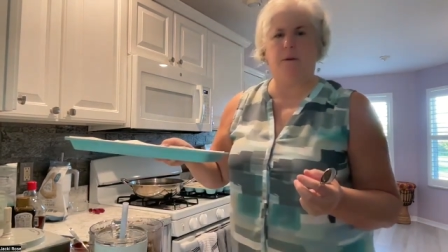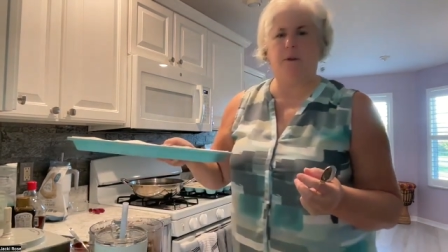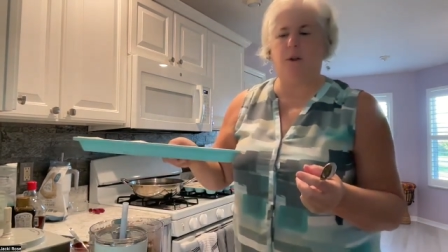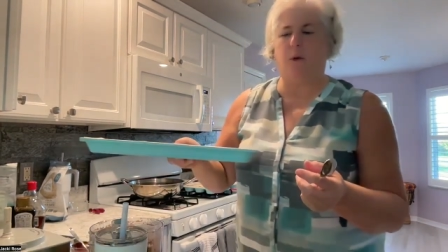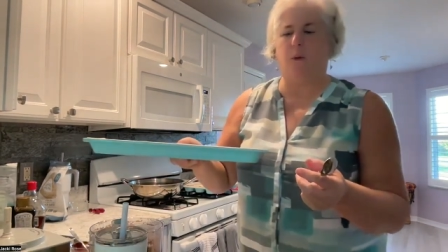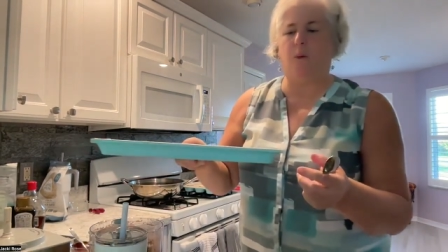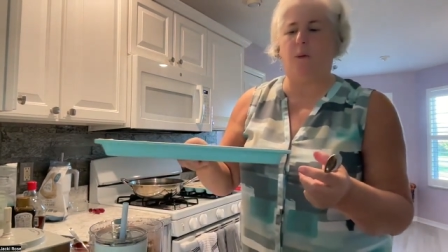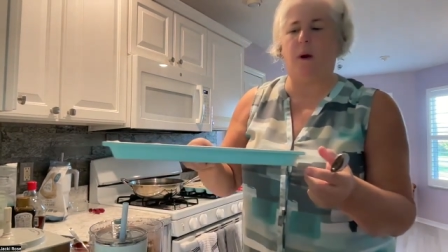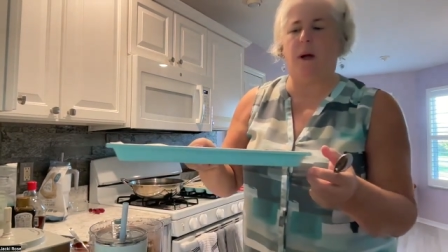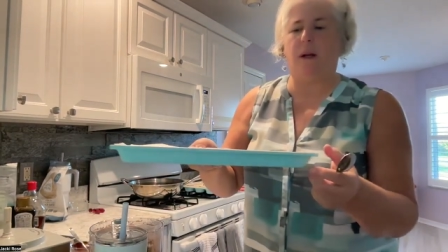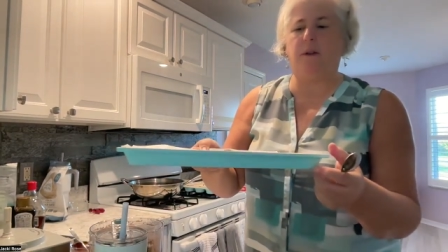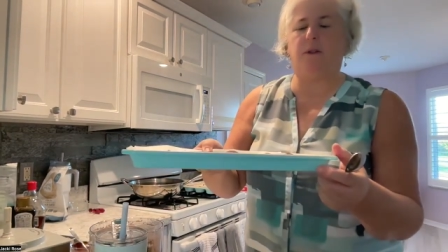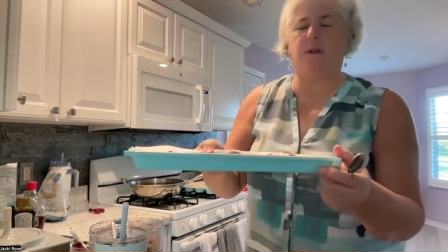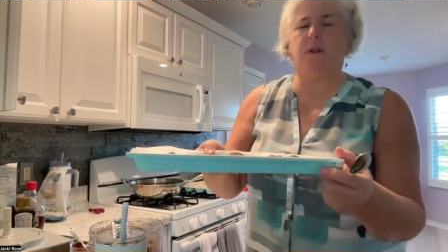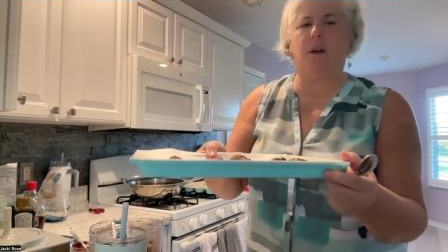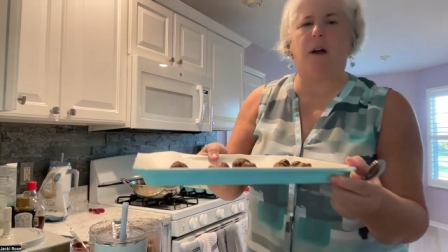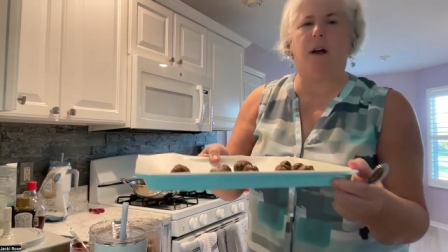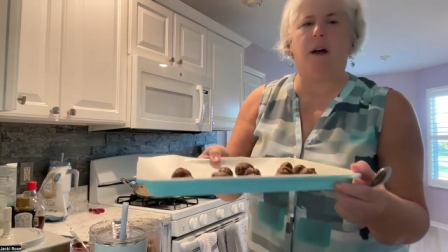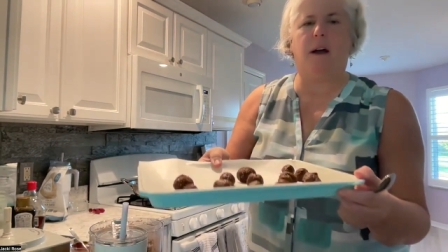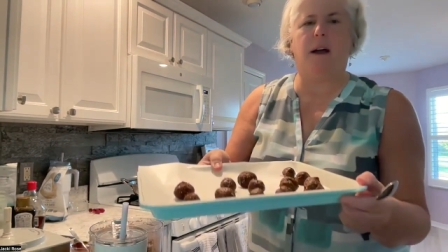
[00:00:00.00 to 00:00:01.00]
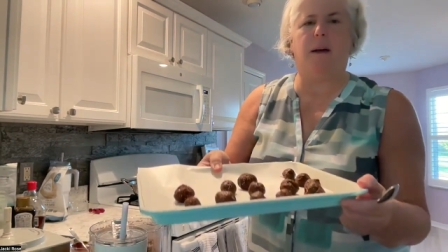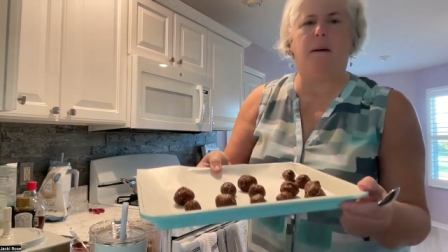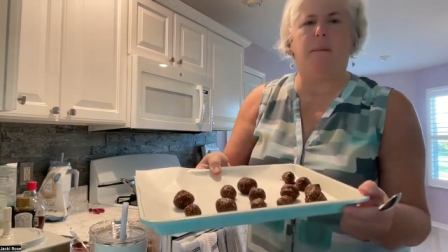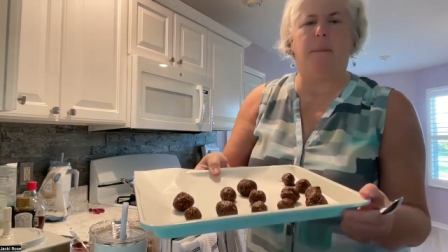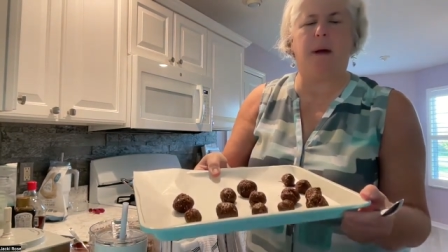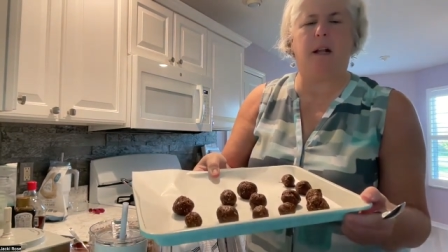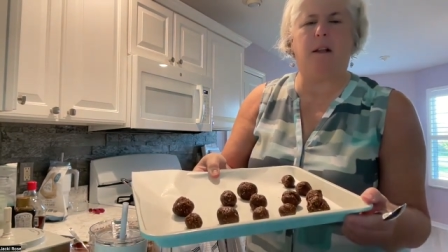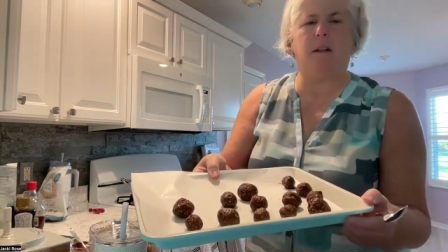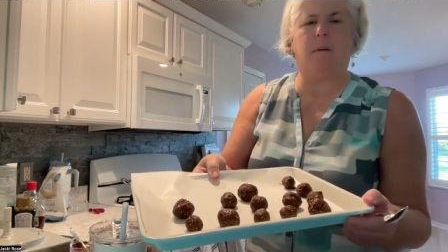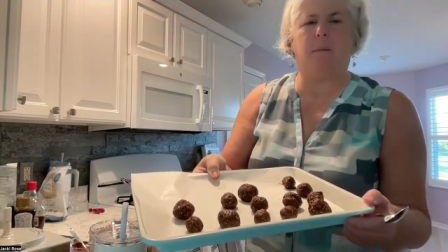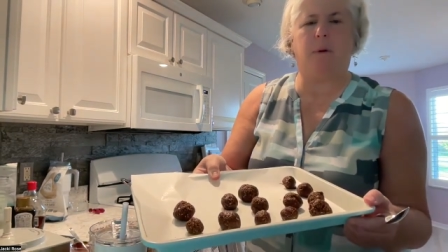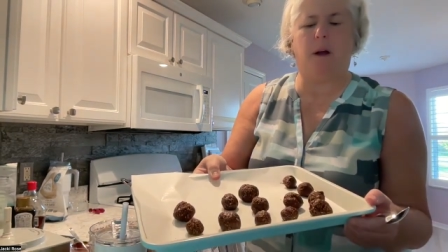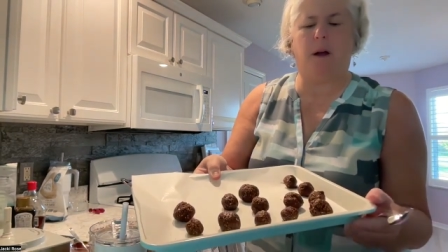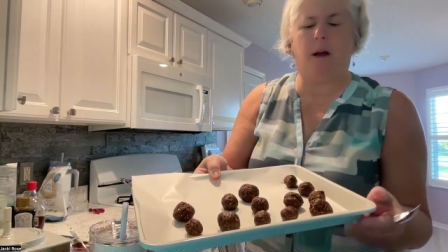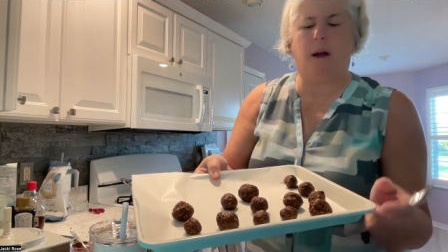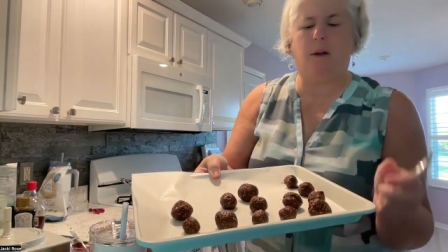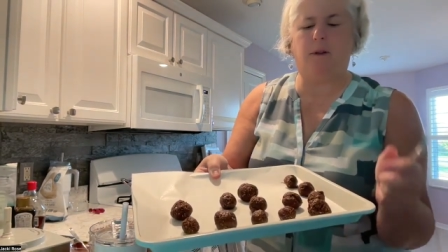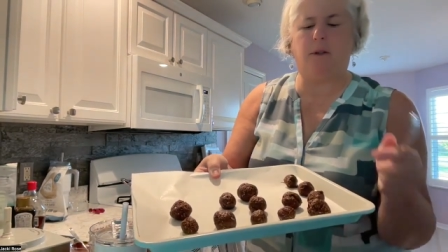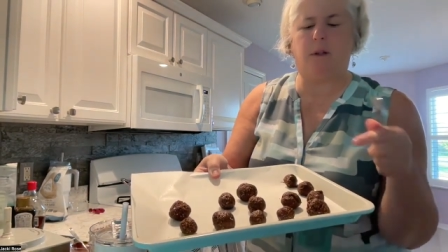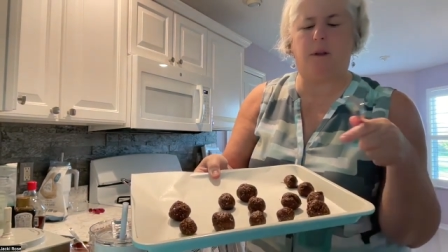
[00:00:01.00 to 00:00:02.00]
So once I make the
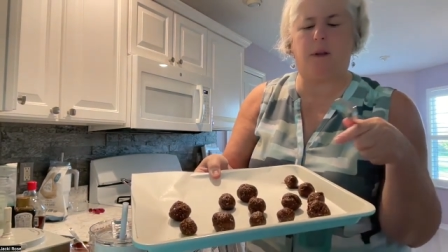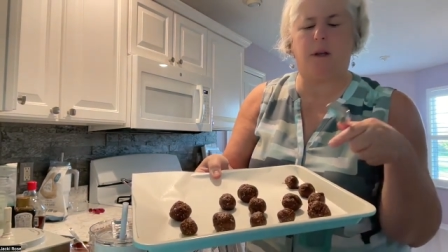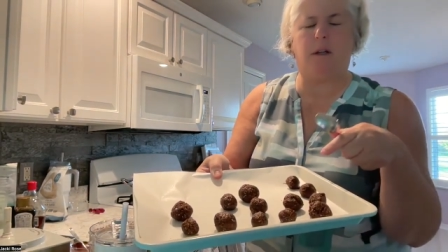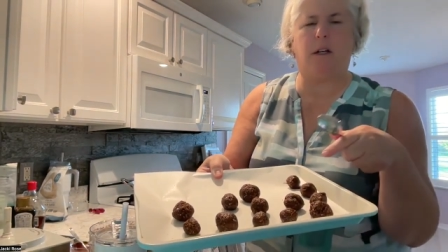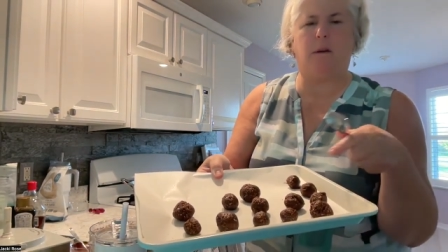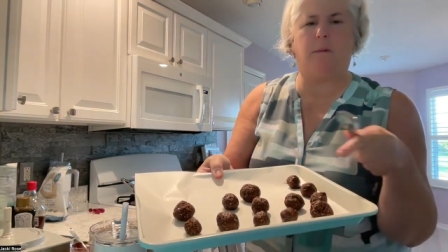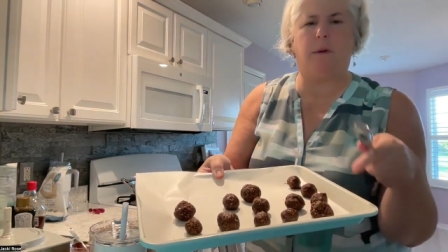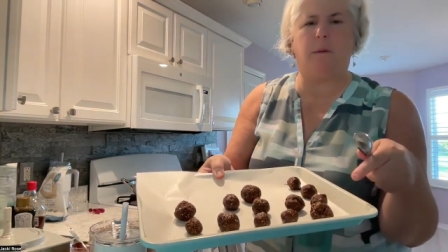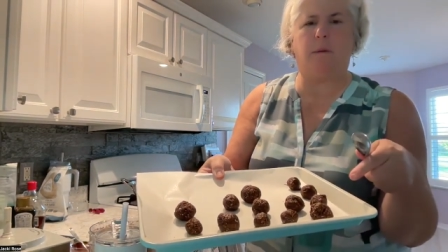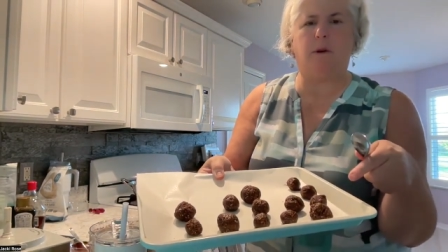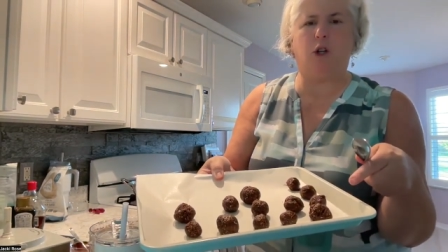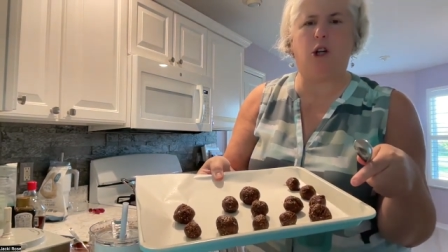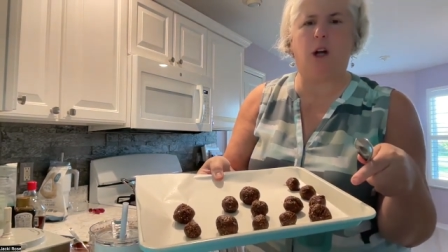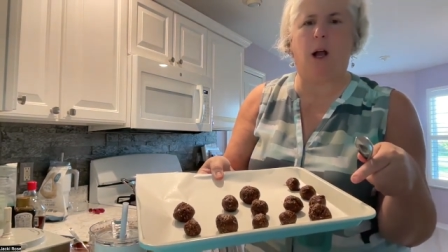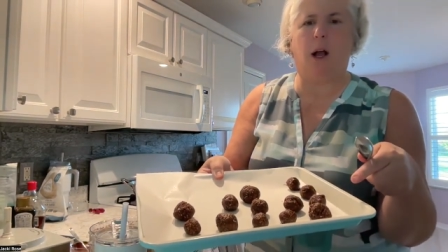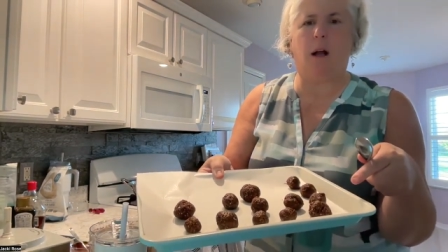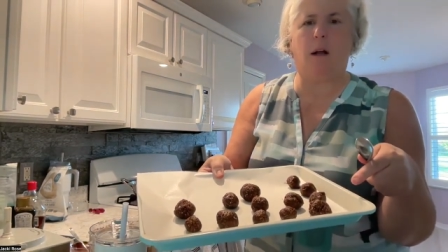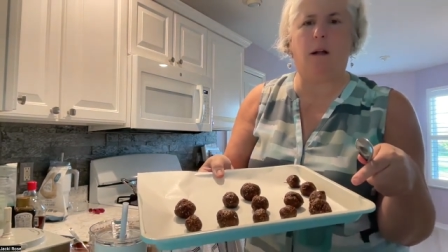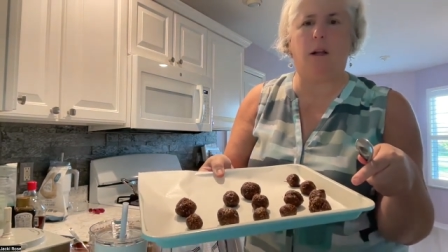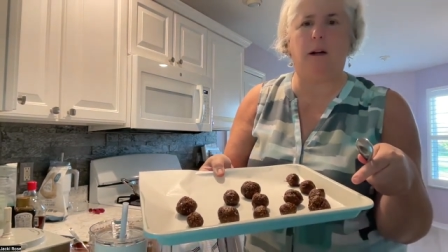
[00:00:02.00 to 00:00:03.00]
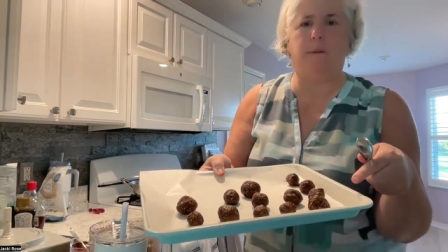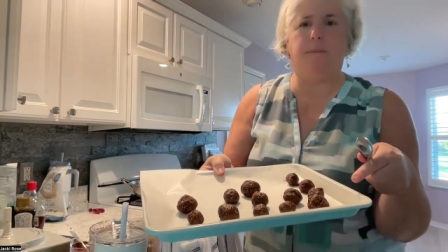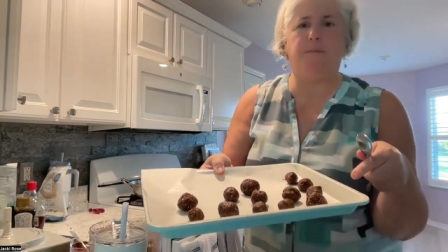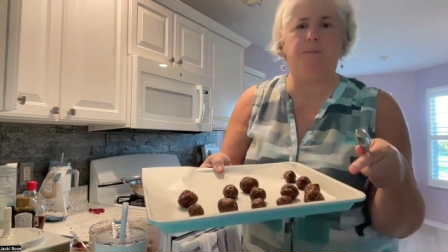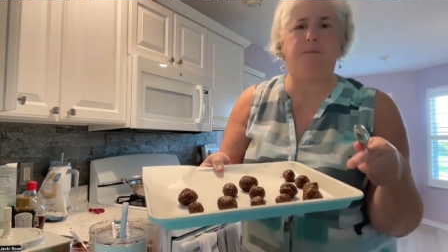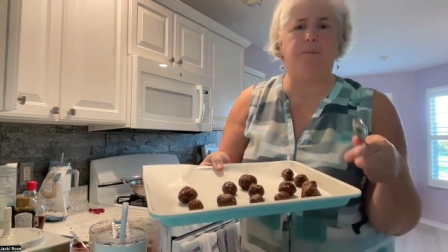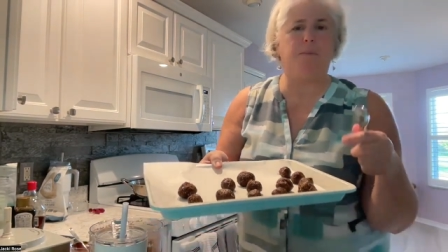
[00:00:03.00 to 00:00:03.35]
balls, then dip them in chocolate,